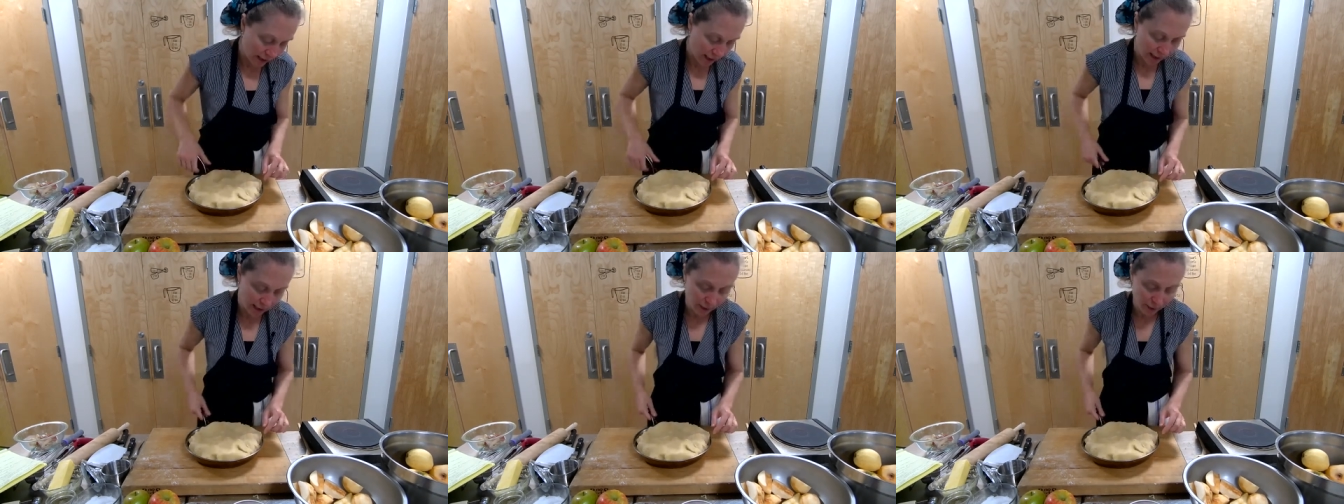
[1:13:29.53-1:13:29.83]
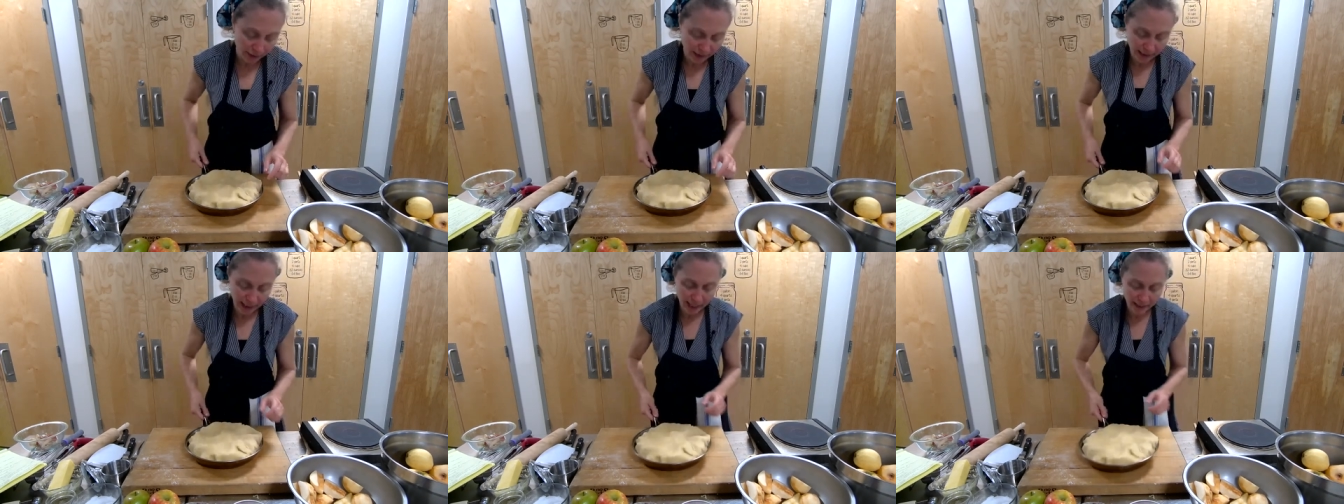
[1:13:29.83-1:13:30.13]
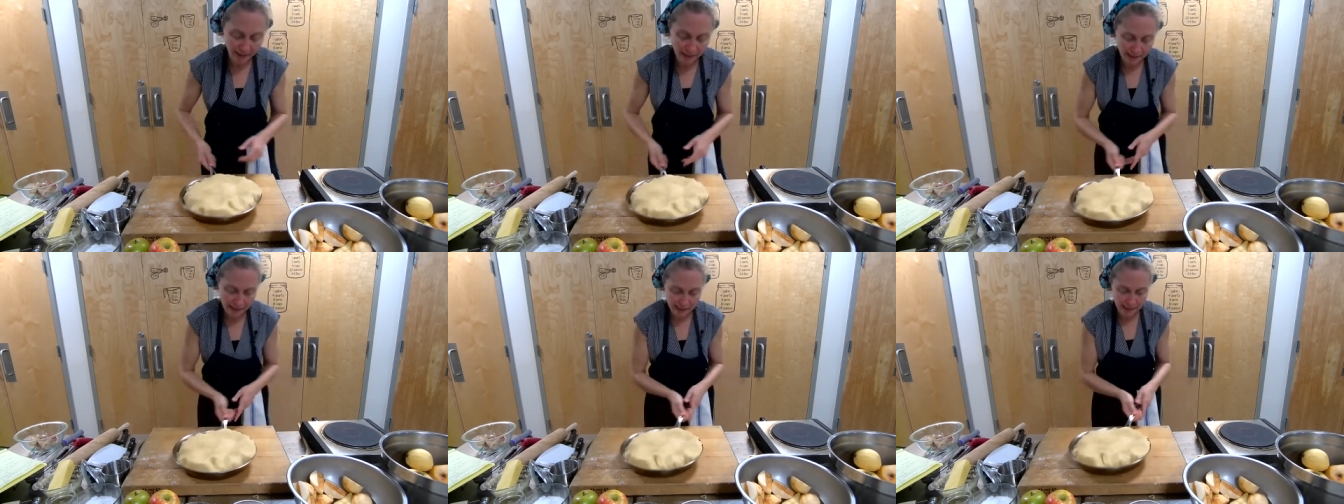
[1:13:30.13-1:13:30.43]
So again,
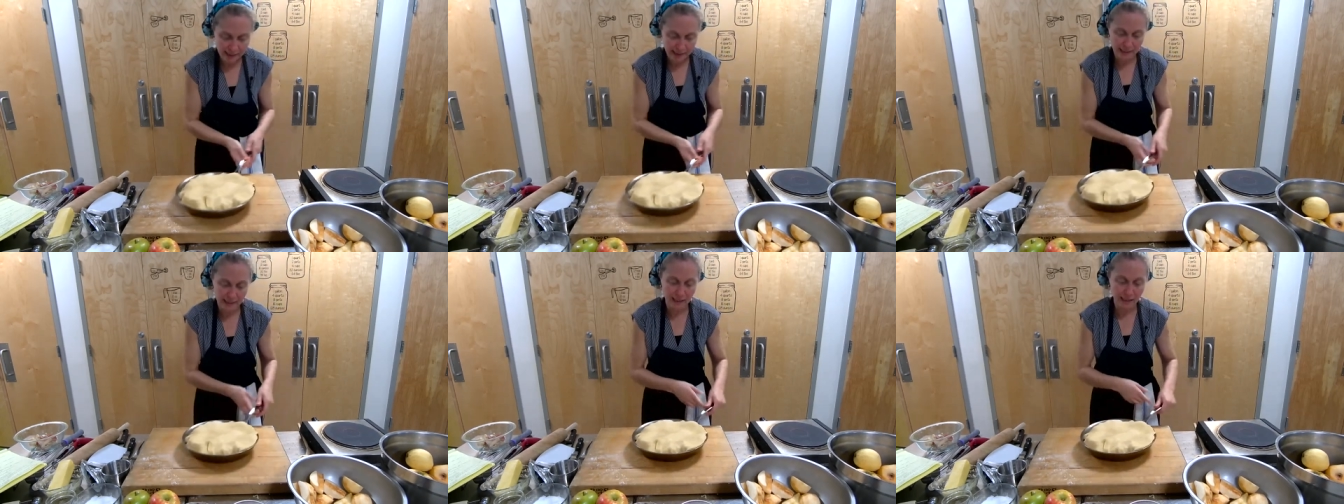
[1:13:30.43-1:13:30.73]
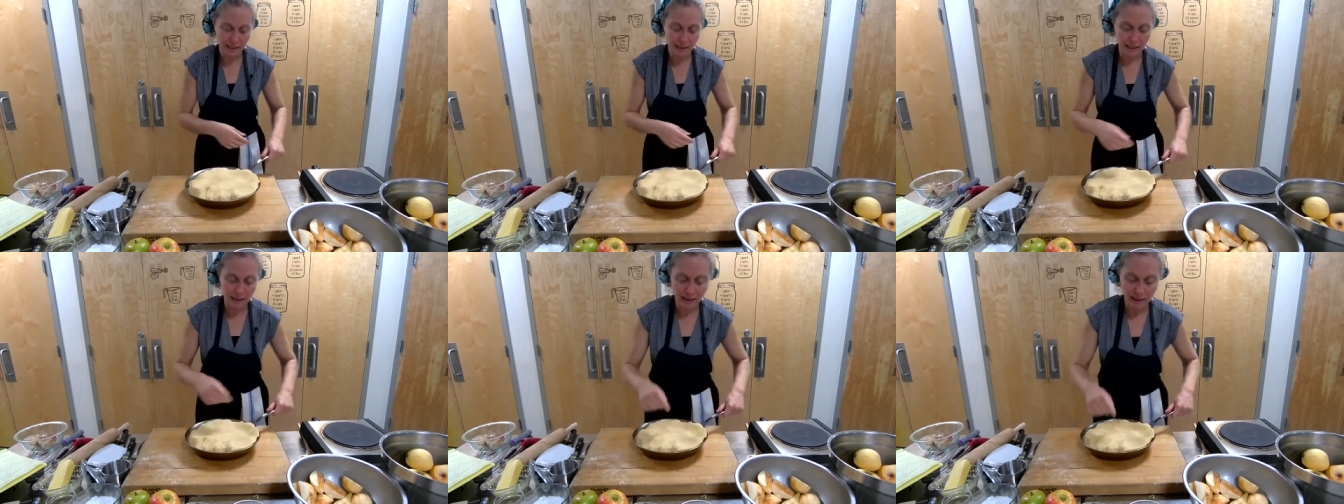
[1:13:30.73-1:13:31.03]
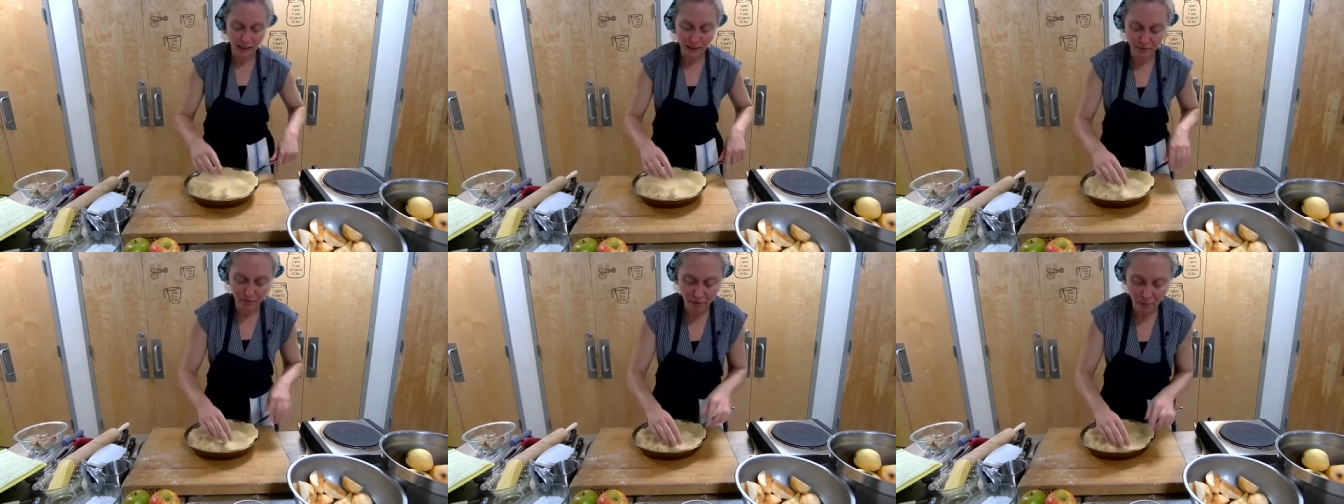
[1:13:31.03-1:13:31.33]
this is
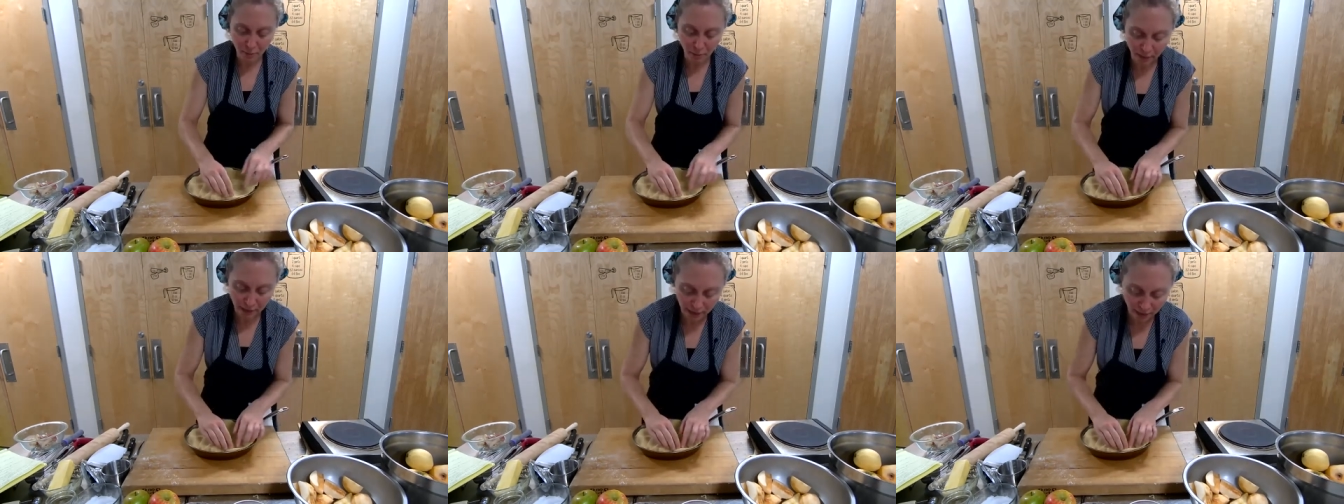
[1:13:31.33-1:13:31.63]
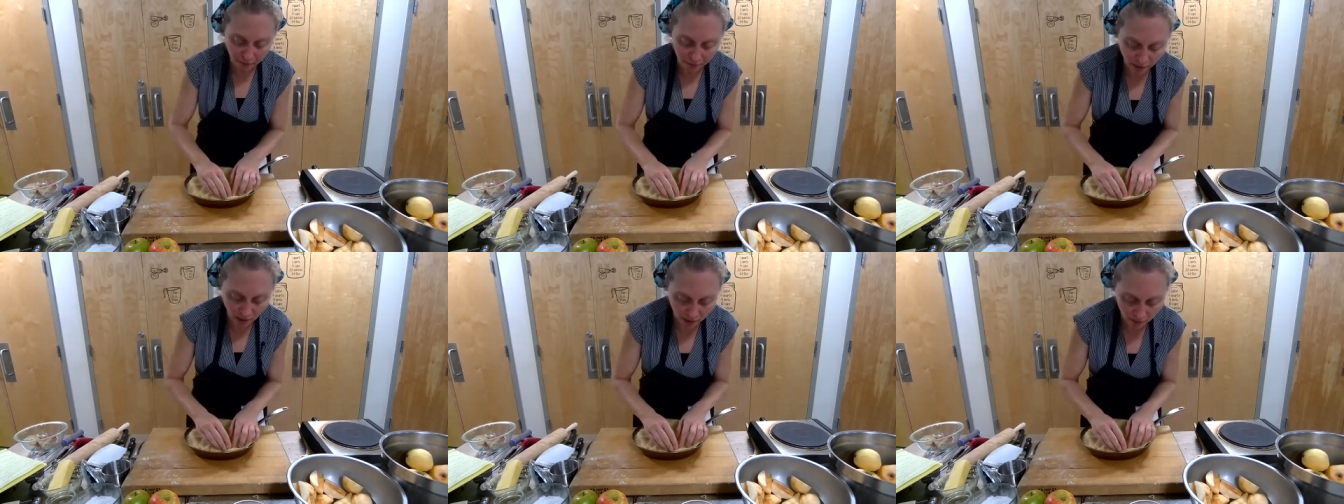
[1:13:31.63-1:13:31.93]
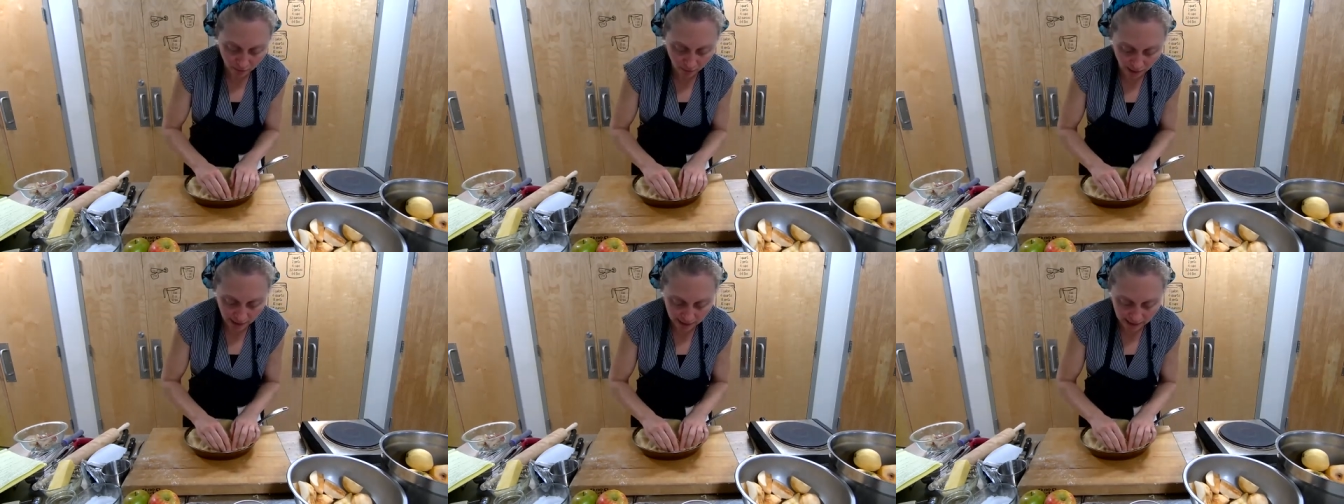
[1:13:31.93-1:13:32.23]
kind of a pretty
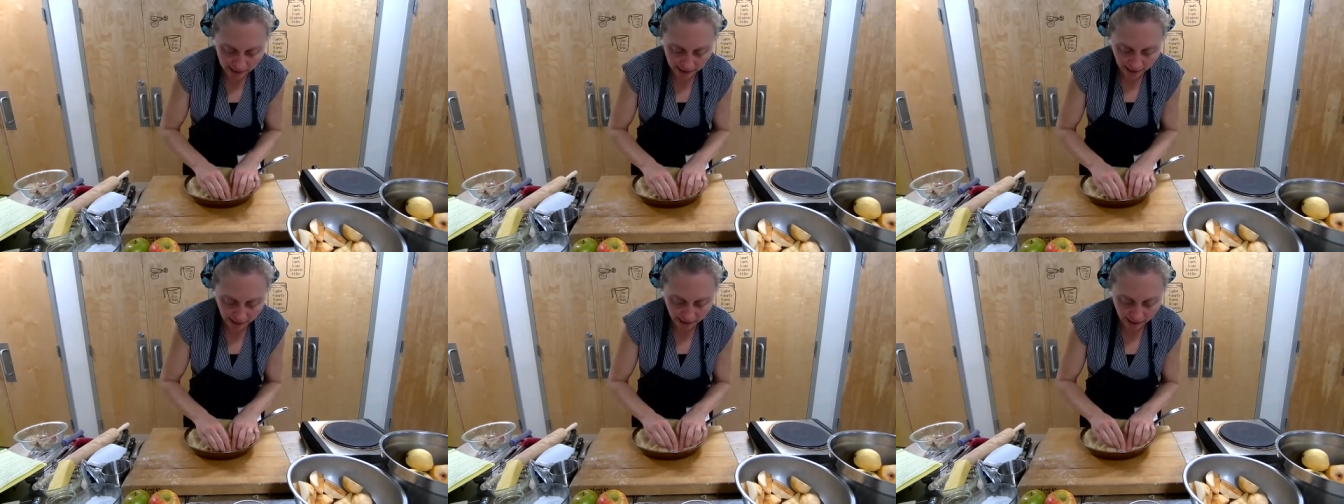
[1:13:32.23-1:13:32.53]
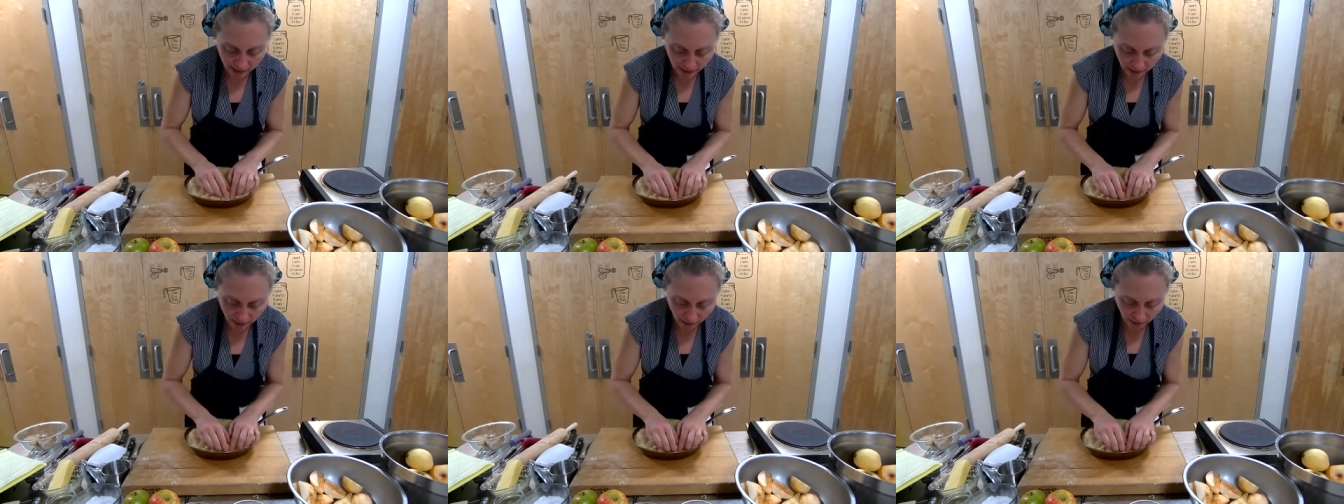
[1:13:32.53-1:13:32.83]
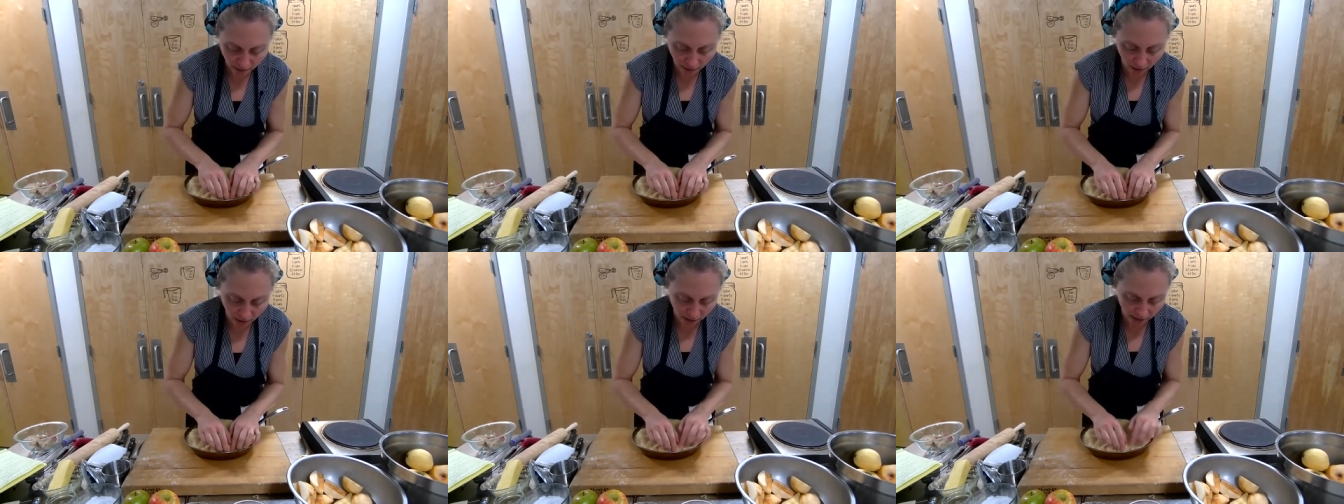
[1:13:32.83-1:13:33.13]
rustic
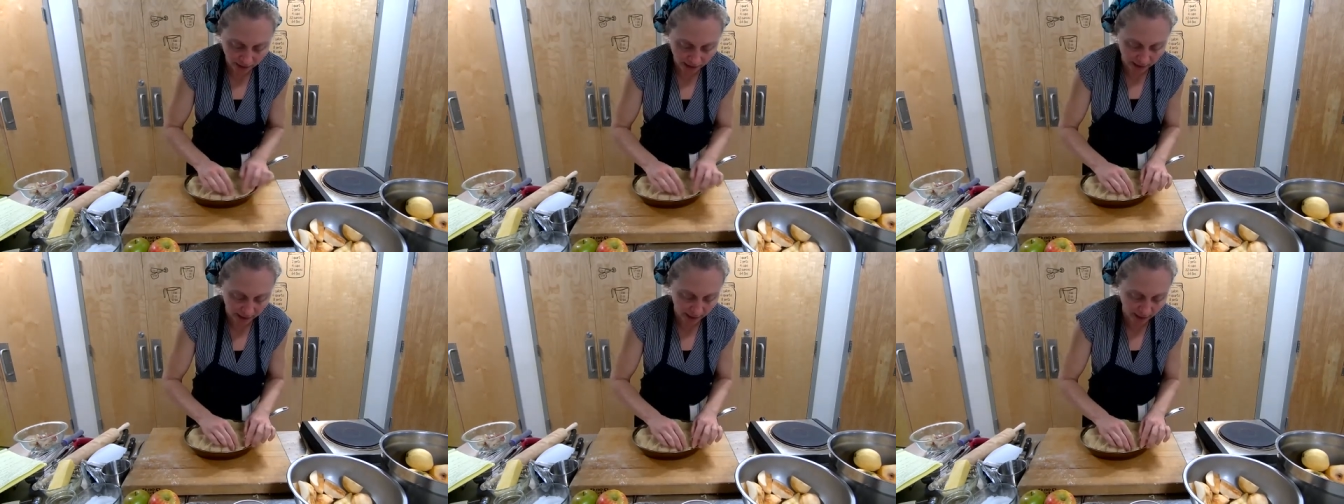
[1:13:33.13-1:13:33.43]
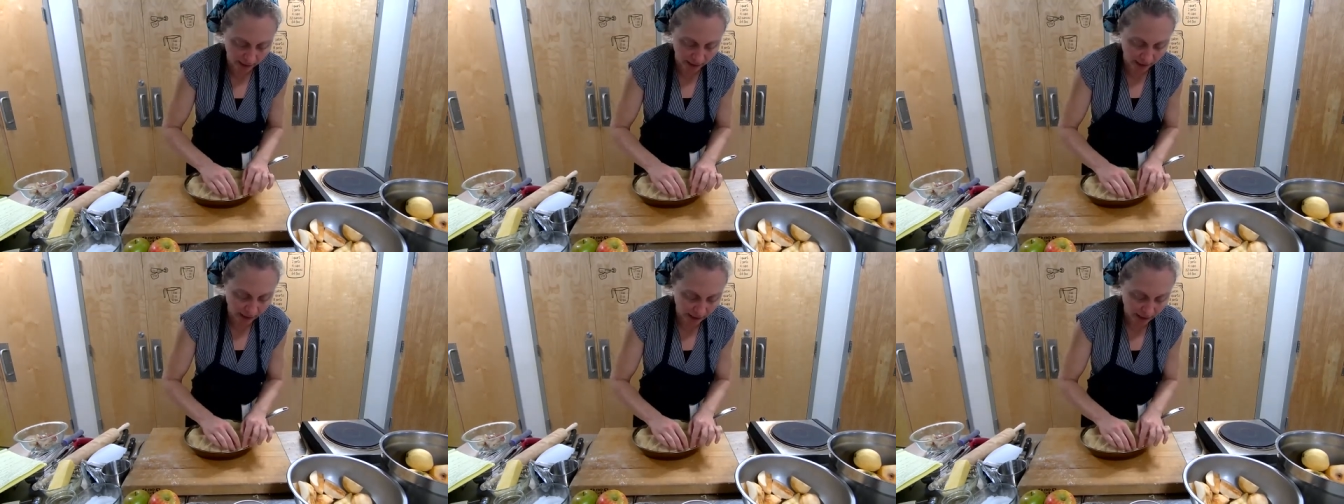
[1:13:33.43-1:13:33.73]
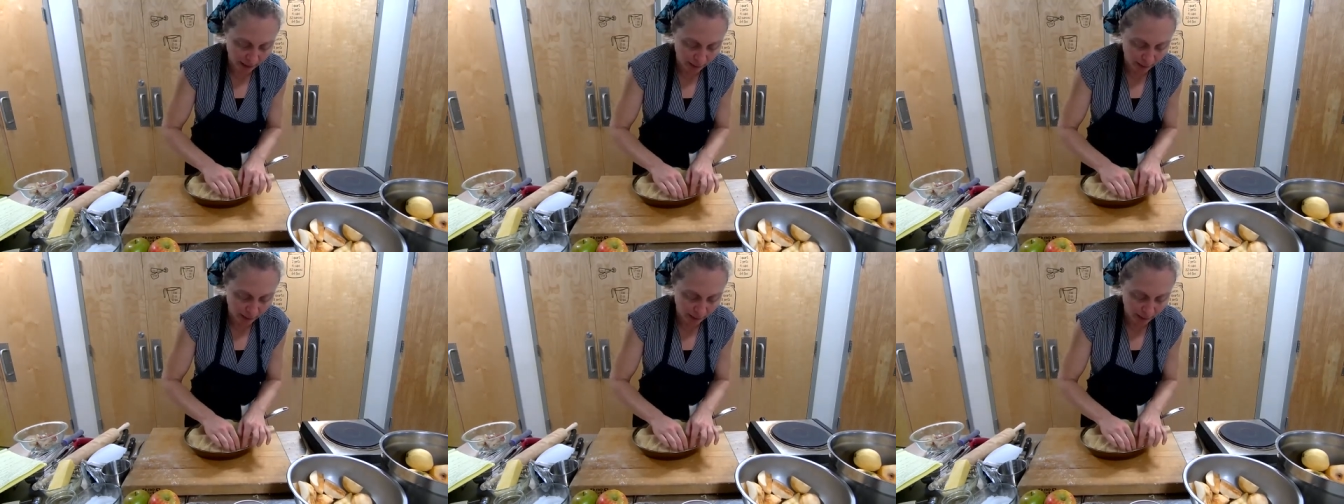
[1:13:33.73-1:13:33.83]
look here,